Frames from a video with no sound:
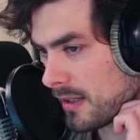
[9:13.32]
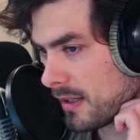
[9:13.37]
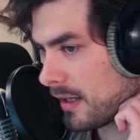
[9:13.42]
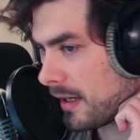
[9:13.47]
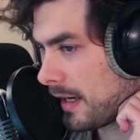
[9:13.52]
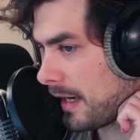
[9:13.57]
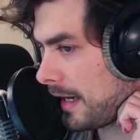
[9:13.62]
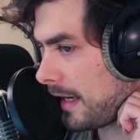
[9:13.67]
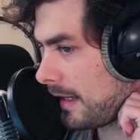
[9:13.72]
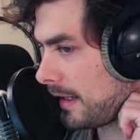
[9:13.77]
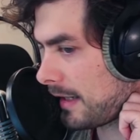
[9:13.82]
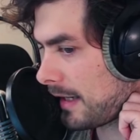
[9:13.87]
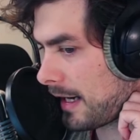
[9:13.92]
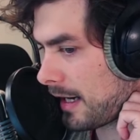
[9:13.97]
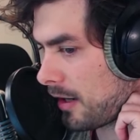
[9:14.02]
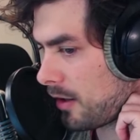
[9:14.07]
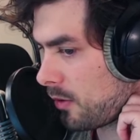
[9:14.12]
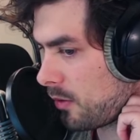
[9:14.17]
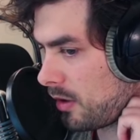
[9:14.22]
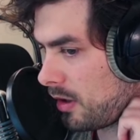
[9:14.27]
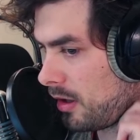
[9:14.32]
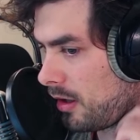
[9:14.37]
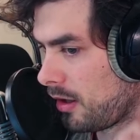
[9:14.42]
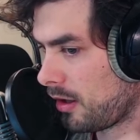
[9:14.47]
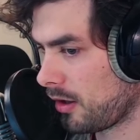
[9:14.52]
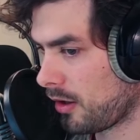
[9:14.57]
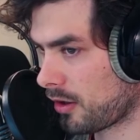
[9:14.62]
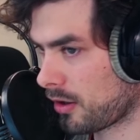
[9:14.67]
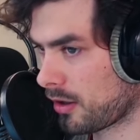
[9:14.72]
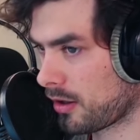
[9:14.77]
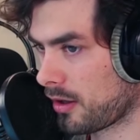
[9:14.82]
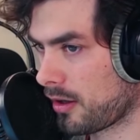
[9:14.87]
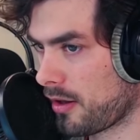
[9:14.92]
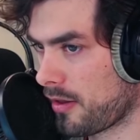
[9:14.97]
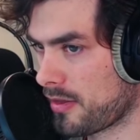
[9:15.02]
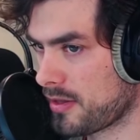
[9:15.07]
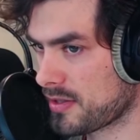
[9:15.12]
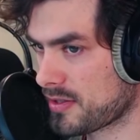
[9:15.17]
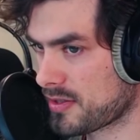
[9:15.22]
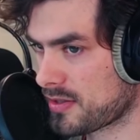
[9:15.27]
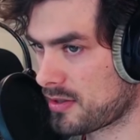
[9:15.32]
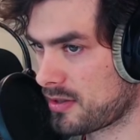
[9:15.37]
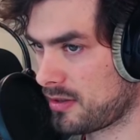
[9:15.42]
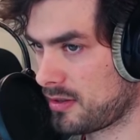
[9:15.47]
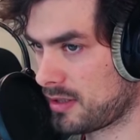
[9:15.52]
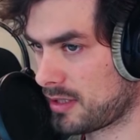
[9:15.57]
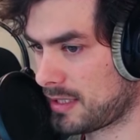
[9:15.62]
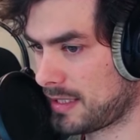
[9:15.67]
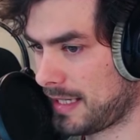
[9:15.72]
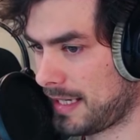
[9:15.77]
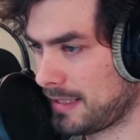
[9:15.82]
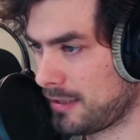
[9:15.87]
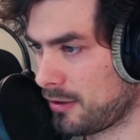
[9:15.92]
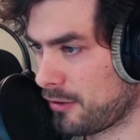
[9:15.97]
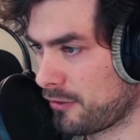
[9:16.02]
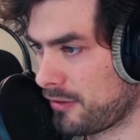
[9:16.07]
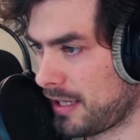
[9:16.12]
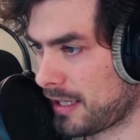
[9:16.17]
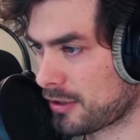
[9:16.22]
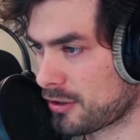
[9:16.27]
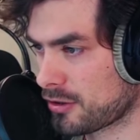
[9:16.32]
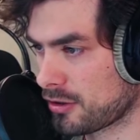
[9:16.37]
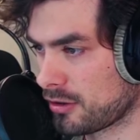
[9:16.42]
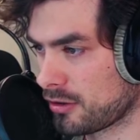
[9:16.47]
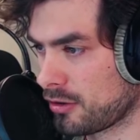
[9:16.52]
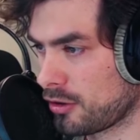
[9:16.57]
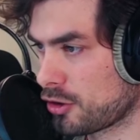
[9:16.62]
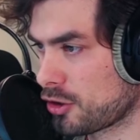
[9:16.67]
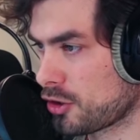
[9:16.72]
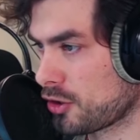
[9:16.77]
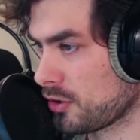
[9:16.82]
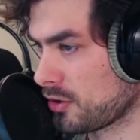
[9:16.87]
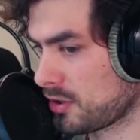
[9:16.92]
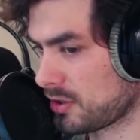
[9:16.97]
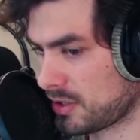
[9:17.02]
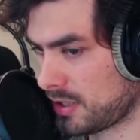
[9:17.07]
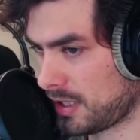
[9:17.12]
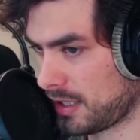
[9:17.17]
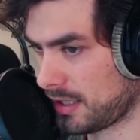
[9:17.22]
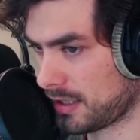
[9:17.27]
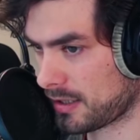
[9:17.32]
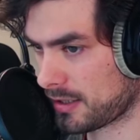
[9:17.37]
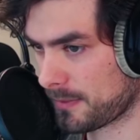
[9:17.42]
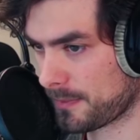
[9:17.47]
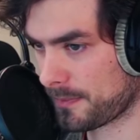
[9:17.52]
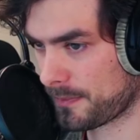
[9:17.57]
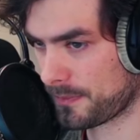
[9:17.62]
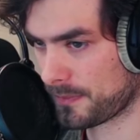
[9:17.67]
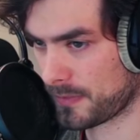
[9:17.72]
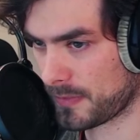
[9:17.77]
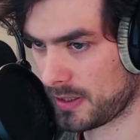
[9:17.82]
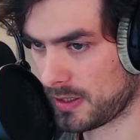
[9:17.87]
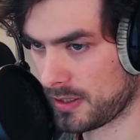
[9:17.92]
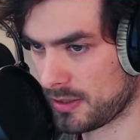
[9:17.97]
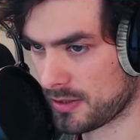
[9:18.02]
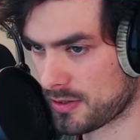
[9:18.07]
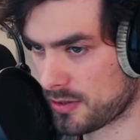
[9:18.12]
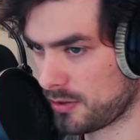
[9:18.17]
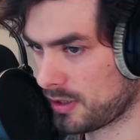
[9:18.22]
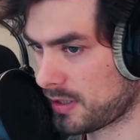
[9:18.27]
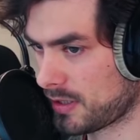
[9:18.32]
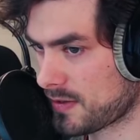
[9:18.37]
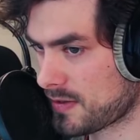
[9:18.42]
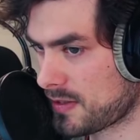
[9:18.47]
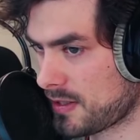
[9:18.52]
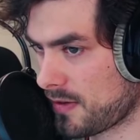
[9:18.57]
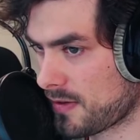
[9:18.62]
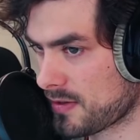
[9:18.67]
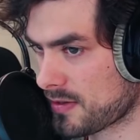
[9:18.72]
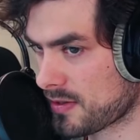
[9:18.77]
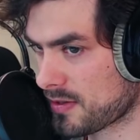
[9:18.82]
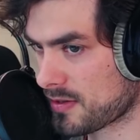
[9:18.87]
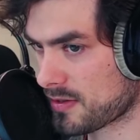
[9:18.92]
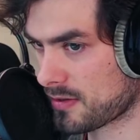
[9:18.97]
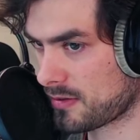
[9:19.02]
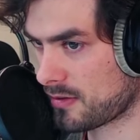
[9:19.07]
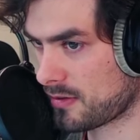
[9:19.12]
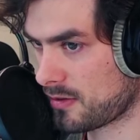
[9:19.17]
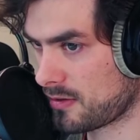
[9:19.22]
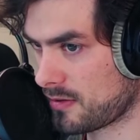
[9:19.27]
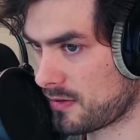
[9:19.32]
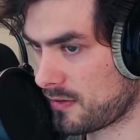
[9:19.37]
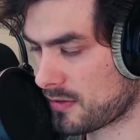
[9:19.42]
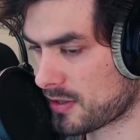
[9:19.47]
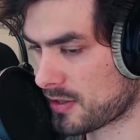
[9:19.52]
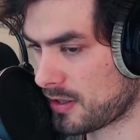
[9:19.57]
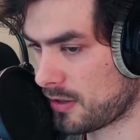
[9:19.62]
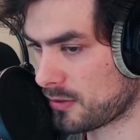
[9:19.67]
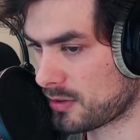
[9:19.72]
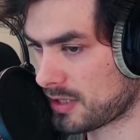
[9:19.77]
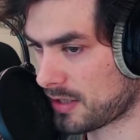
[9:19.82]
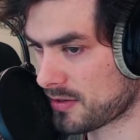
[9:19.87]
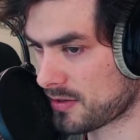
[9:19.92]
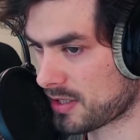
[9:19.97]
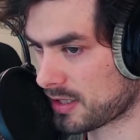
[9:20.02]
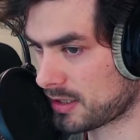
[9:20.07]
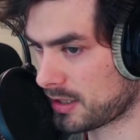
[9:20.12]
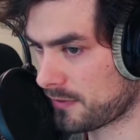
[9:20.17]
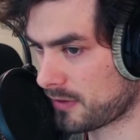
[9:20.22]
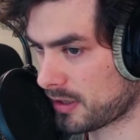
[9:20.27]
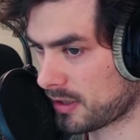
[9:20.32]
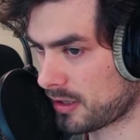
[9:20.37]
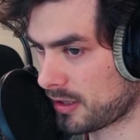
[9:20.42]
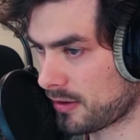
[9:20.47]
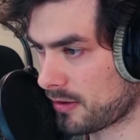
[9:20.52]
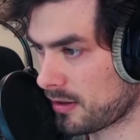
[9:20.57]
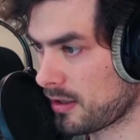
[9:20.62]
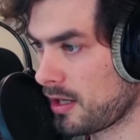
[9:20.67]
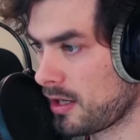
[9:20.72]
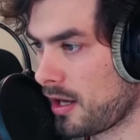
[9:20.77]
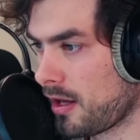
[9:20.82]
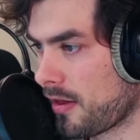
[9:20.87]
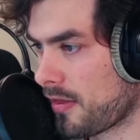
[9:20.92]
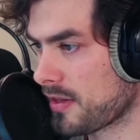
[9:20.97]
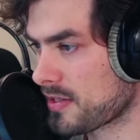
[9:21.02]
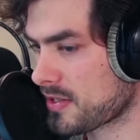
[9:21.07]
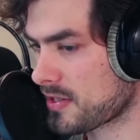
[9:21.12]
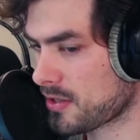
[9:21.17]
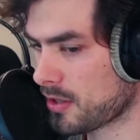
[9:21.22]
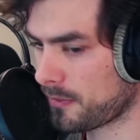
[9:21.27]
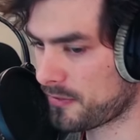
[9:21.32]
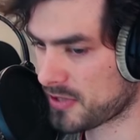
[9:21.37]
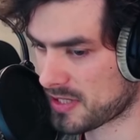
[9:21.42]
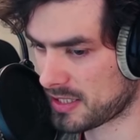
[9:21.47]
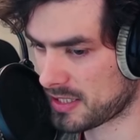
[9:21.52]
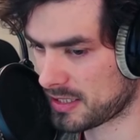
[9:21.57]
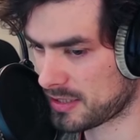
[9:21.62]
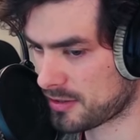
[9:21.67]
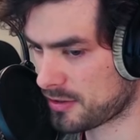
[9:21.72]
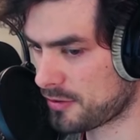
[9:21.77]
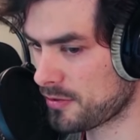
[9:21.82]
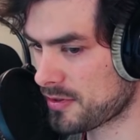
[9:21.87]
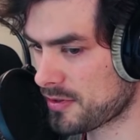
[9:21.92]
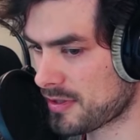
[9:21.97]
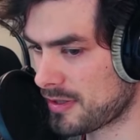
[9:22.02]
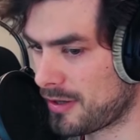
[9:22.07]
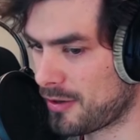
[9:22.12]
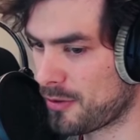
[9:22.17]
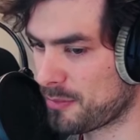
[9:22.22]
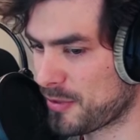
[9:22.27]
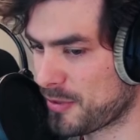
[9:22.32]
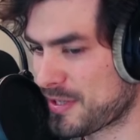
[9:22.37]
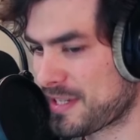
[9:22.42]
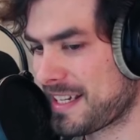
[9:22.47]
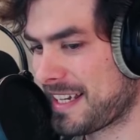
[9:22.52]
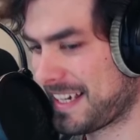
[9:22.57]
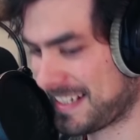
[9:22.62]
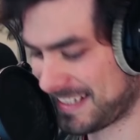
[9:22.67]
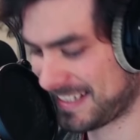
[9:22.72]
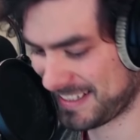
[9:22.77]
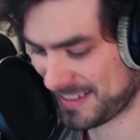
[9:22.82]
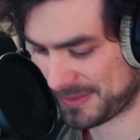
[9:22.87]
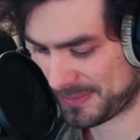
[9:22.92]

and how long this kind of action should take. So you can see this is slowed down significantly. This is obviously too slow, most likely.